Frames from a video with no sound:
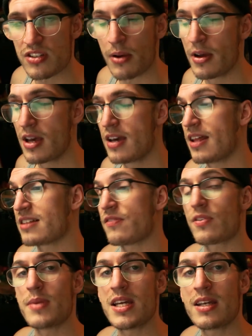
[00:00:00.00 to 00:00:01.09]
So that's it
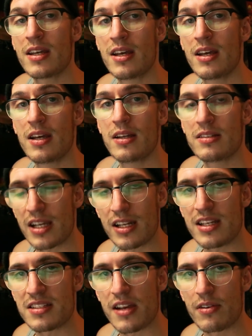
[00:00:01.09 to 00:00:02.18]
for me. Take it
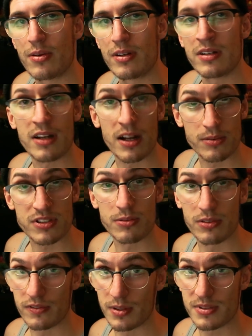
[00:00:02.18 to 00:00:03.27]
easy, everyone, and I'll see you
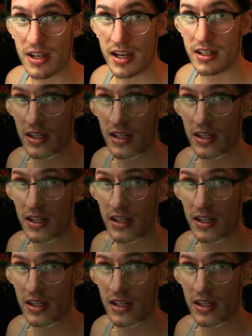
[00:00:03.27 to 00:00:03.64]
on the flip side.